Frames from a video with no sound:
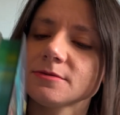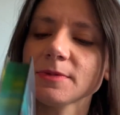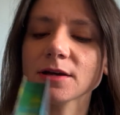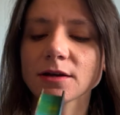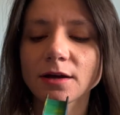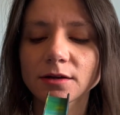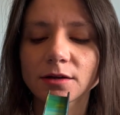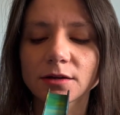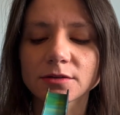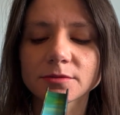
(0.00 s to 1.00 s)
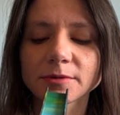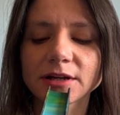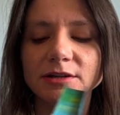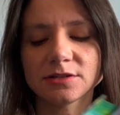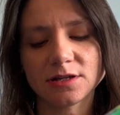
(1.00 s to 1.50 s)
spectacular sprayed
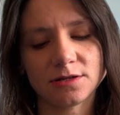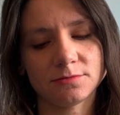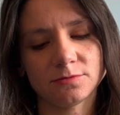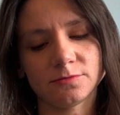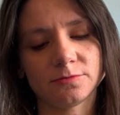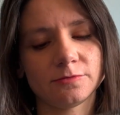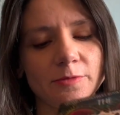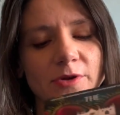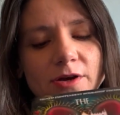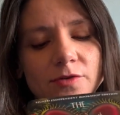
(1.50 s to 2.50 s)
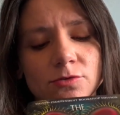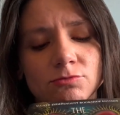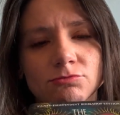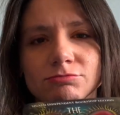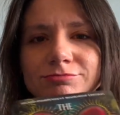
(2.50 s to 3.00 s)
edge there on the
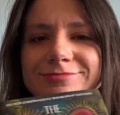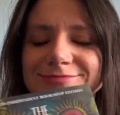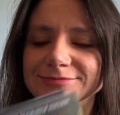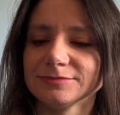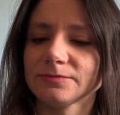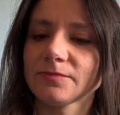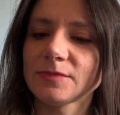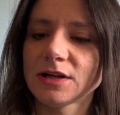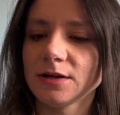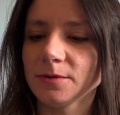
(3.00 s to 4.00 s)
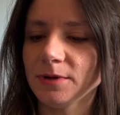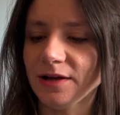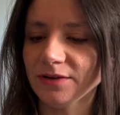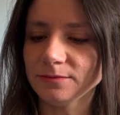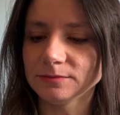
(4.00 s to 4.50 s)
cover. We
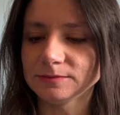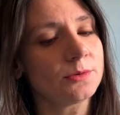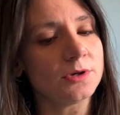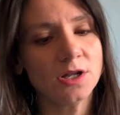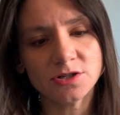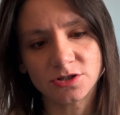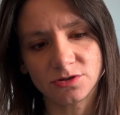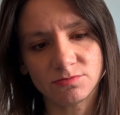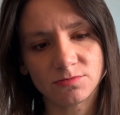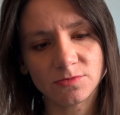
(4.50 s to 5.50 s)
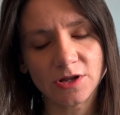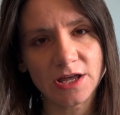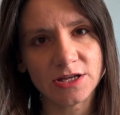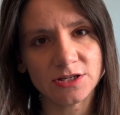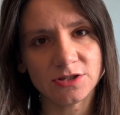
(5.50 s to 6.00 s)
love it. Oh, London,
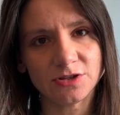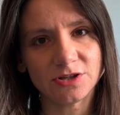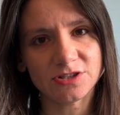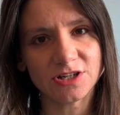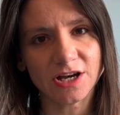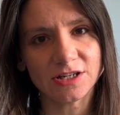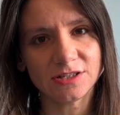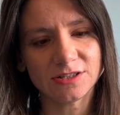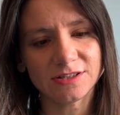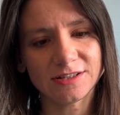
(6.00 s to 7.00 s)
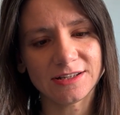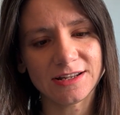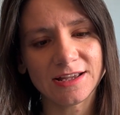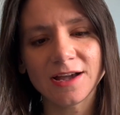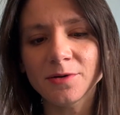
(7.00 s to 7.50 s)
1839.
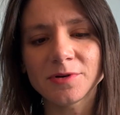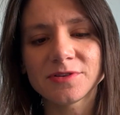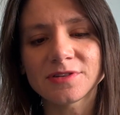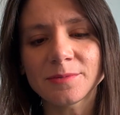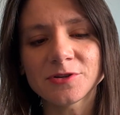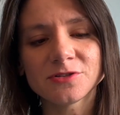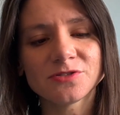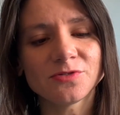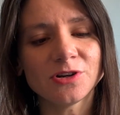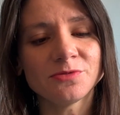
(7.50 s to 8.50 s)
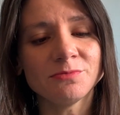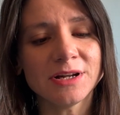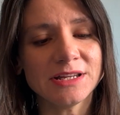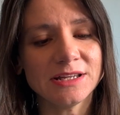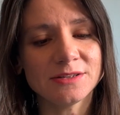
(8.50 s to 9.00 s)
With cemeteries full of
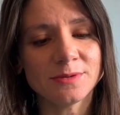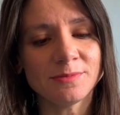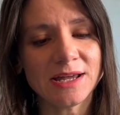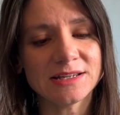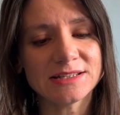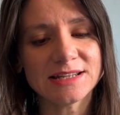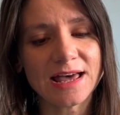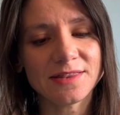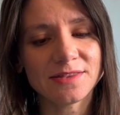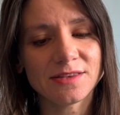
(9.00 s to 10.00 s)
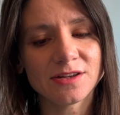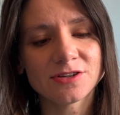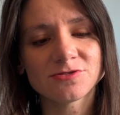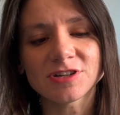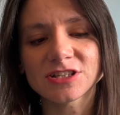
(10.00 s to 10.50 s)
money to be made in death,
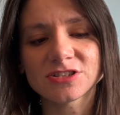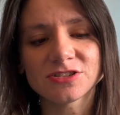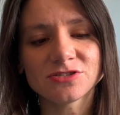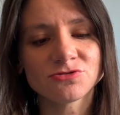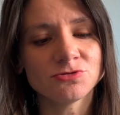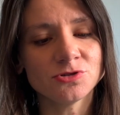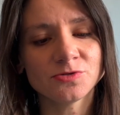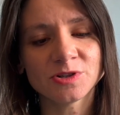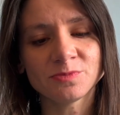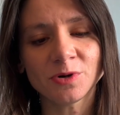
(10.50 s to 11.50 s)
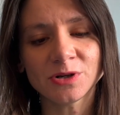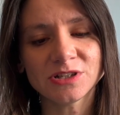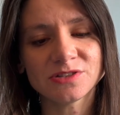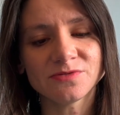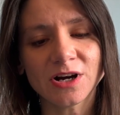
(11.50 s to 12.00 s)
tricksters Crawford and Bonny
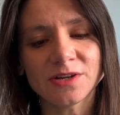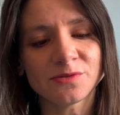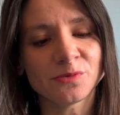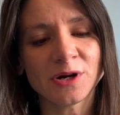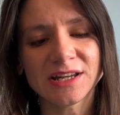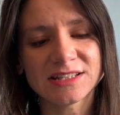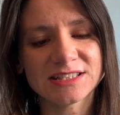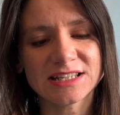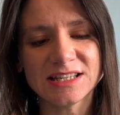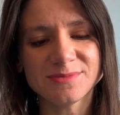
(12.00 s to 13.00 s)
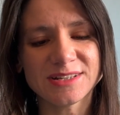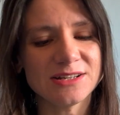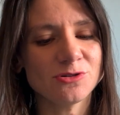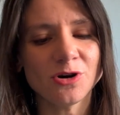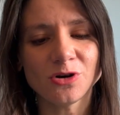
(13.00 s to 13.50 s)
survive on wicked schemes and
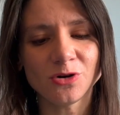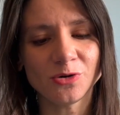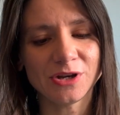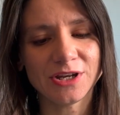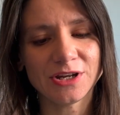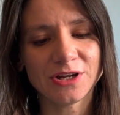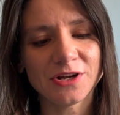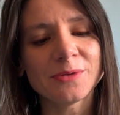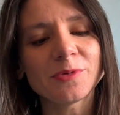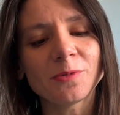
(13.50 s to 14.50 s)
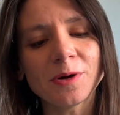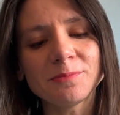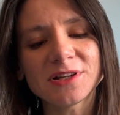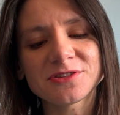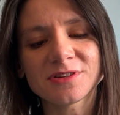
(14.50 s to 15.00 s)
ill-gotten coin. But one
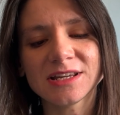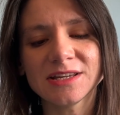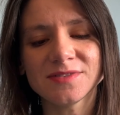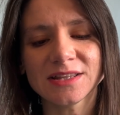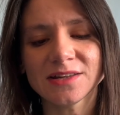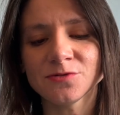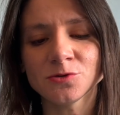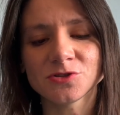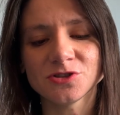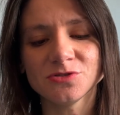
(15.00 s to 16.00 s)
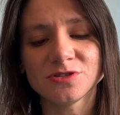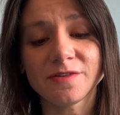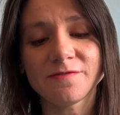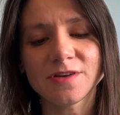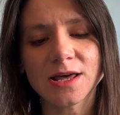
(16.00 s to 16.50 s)
blistering evening their fortunes
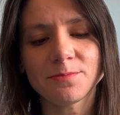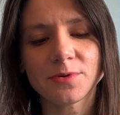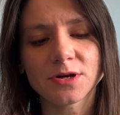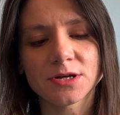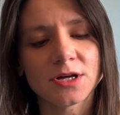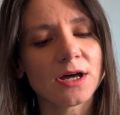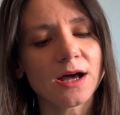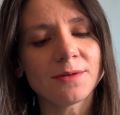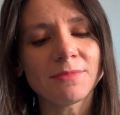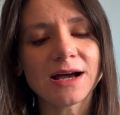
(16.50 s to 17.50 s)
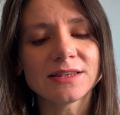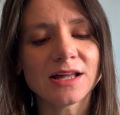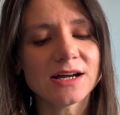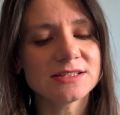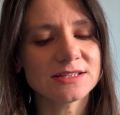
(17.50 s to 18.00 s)
flip. A man
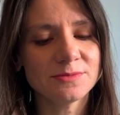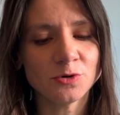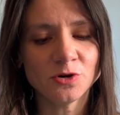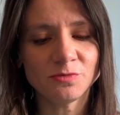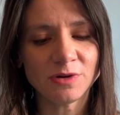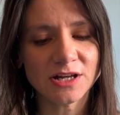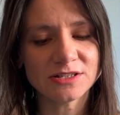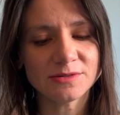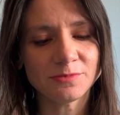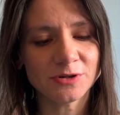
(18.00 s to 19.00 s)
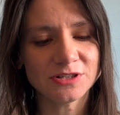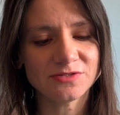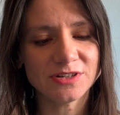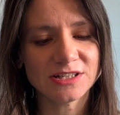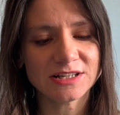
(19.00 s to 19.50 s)
lies in a pool of blood at Bonny's
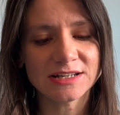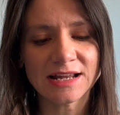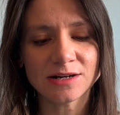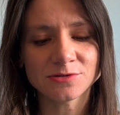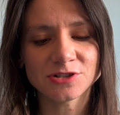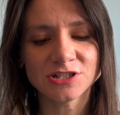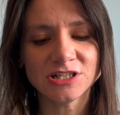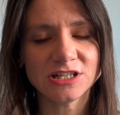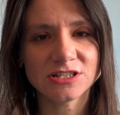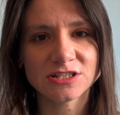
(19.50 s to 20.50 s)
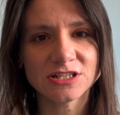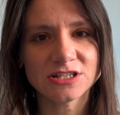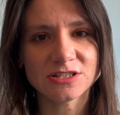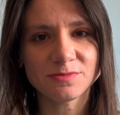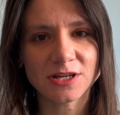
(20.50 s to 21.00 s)
feet, and now she needs to
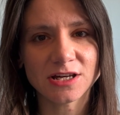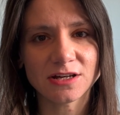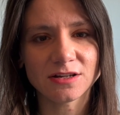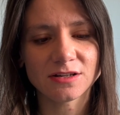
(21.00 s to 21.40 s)
disappear.